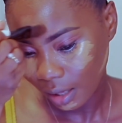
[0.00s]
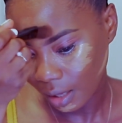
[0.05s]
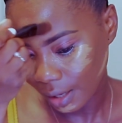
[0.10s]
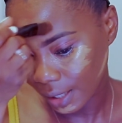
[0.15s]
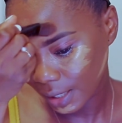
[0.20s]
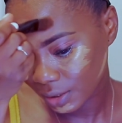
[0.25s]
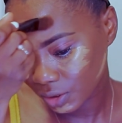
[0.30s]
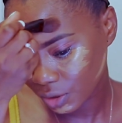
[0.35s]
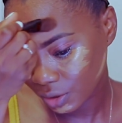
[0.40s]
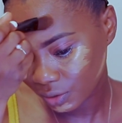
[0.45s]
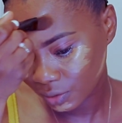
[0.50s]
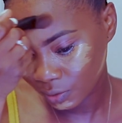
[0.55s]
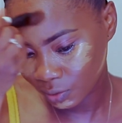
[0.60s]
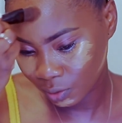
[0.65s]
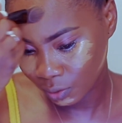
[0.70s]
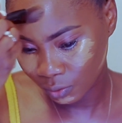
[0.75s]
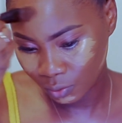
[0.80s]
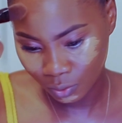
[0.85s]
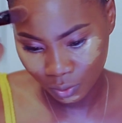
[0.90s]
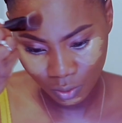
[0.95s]
I just
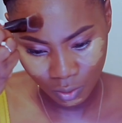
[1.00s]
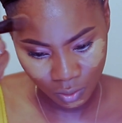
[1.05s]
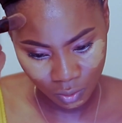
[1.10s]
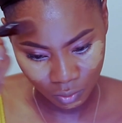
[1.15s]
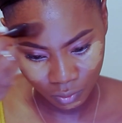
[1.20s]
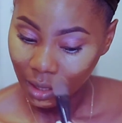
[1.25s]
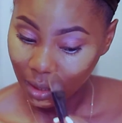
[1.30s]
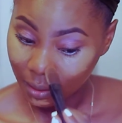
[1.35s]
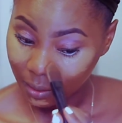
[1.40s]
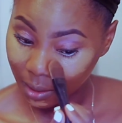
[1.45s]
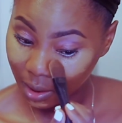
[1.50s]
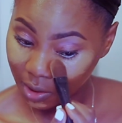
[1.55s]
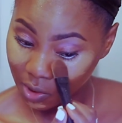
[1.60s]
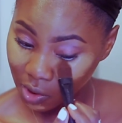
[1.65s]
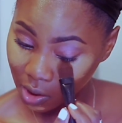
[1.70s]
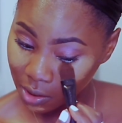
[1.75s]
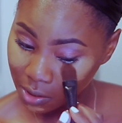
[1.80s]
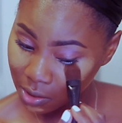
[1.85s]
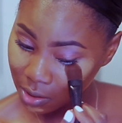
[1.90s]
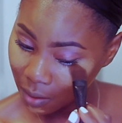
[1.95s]
don't know. There's
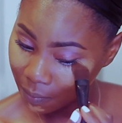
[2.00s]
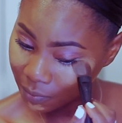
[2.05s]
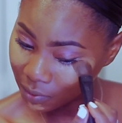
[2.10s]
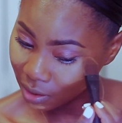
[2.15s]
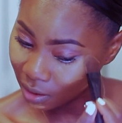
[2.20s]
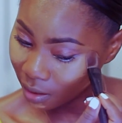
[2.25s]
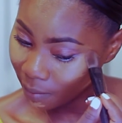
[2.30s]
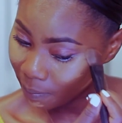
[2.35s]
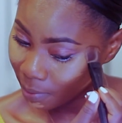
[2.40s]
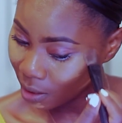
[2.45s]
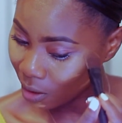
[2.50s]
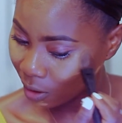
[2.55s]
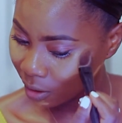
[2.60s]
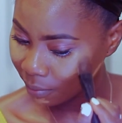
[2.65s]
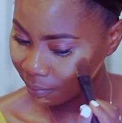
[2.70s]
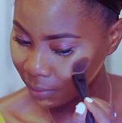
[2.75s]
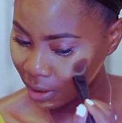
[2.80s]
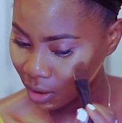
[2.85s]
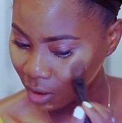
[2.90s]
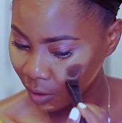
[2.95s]
just something about a
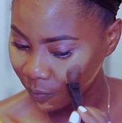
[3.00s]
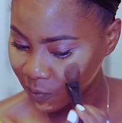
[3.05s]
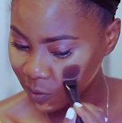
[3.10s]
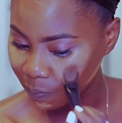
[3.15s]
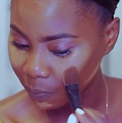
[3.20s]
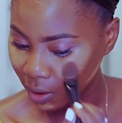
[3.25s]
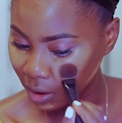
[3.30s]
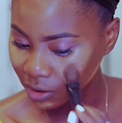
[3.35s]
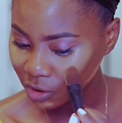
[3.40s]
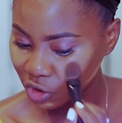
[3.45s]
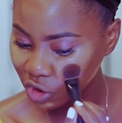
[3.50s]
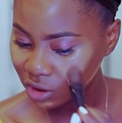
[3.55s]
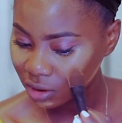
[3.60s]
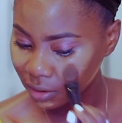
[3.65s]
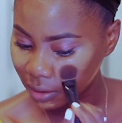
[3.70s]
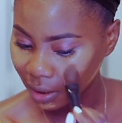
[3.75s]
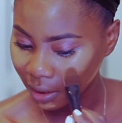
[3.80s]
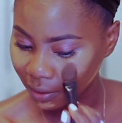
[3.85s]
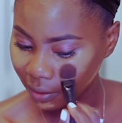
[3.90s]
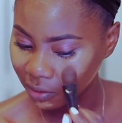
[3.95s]
makeup sponge
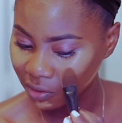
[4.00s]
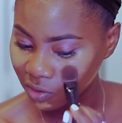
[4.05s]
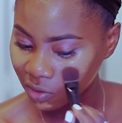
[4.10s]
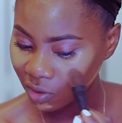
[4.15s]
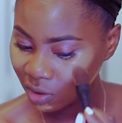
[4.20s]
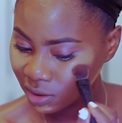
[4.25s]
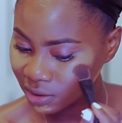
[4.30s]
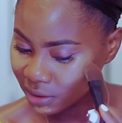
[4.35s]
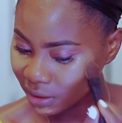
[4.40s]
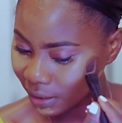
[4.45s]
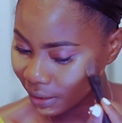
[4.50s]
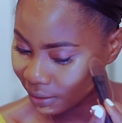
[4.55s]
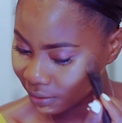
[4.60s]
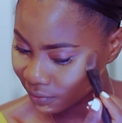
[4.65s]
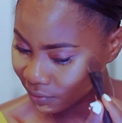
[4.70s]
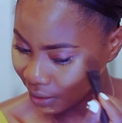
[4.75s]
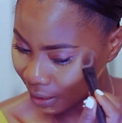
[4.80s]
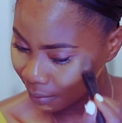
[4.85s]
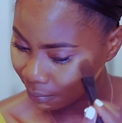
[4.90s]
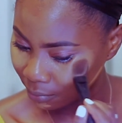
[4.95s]
that does not
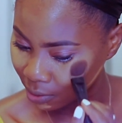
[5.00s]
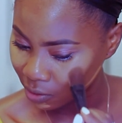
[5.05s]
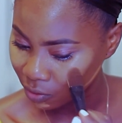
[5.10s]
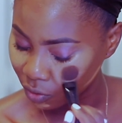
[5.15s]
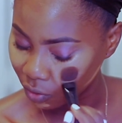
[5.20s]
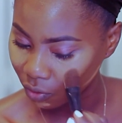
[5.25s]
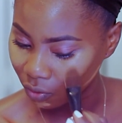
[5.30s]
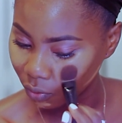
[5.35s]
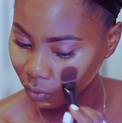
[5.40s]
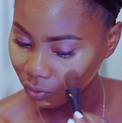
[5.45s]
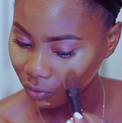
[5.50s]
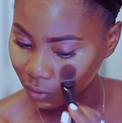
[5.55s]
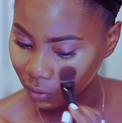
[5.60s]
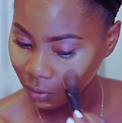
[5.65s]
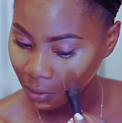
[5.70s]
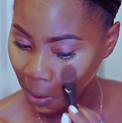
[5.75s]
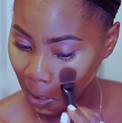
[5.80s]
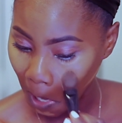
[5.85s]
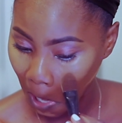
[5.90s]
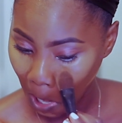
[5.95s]
excite me to
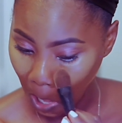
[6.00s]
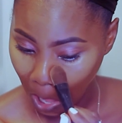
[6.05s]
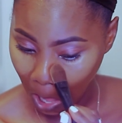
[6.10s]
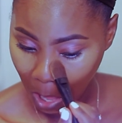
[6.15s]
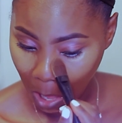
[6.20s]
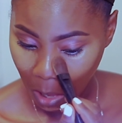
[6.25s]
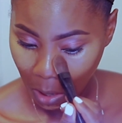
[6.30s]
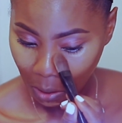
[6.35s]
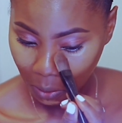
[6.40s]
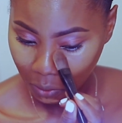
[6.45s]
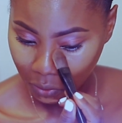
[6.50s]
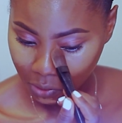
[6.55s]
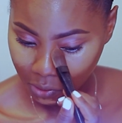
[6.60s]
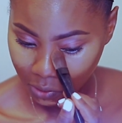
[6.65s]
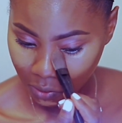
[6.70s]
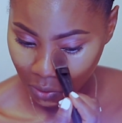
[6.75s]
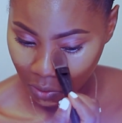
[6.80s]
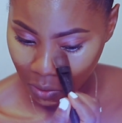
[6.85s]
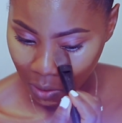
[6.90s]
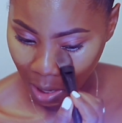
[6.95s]
use.
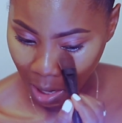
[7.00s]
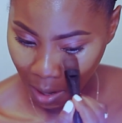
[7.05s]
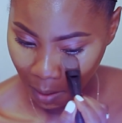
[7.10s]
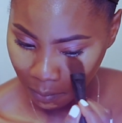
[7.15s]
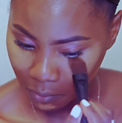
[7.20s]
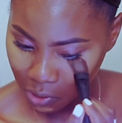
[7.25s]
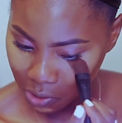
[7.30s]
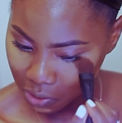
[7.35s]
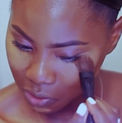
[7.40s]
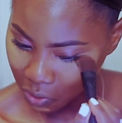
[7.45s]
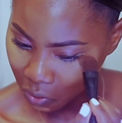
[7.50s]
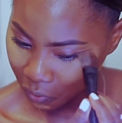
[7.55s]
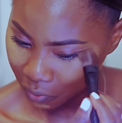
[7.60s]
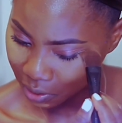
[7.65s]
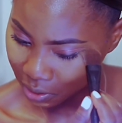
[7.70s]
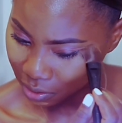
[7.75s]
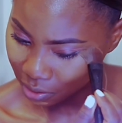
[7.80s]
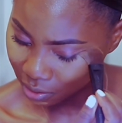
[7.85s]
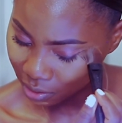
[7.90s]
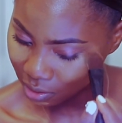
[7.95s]
So I'm just
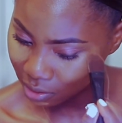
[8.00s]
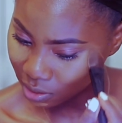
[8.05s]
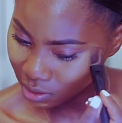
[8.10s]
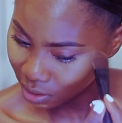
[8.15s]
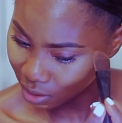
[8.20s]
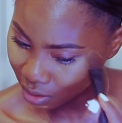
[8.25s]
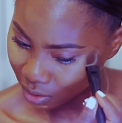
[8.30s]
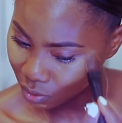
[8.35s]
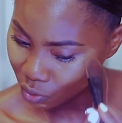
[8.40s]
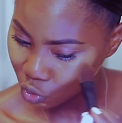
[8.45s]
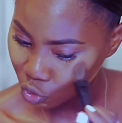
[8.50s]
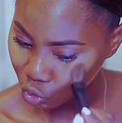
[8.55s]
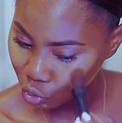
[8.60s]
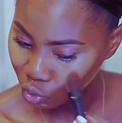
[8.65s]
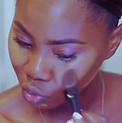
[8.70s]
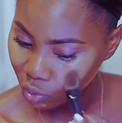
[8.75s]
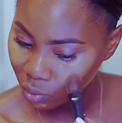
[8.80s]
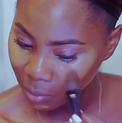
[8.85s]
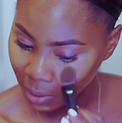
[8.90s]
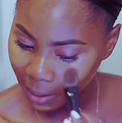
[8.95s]
going to stick
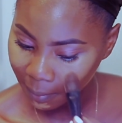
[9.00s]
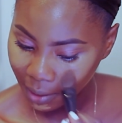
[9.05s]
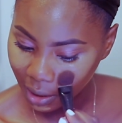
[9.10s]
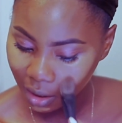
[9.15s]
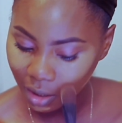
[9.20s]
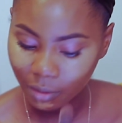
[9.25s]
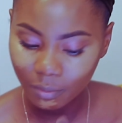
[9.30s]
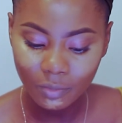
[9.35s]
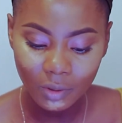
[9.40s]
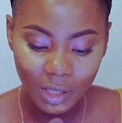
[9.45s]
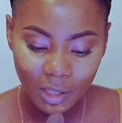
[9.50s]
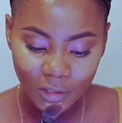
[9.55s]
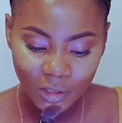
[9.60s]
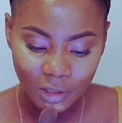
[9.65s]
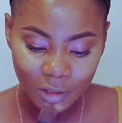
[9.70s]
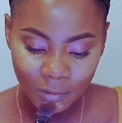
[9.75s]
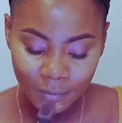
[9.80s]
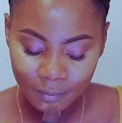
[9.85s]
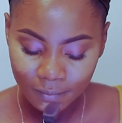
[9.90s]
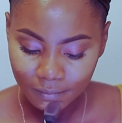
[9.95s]
to my makeup
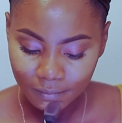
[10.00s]
brush.